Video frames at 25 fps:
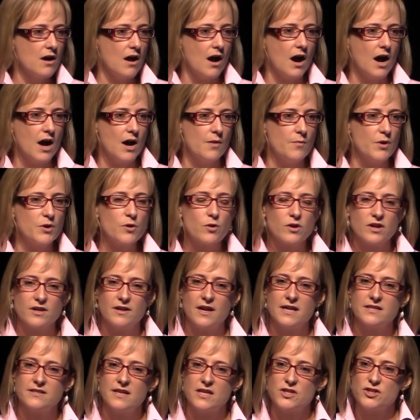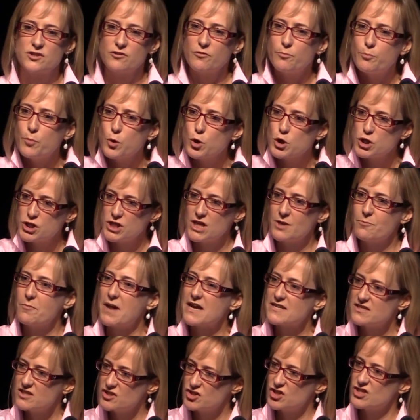an organization of pushing
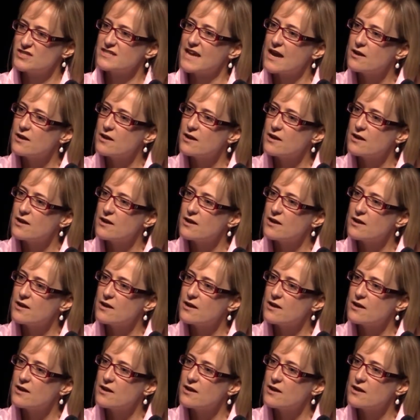messages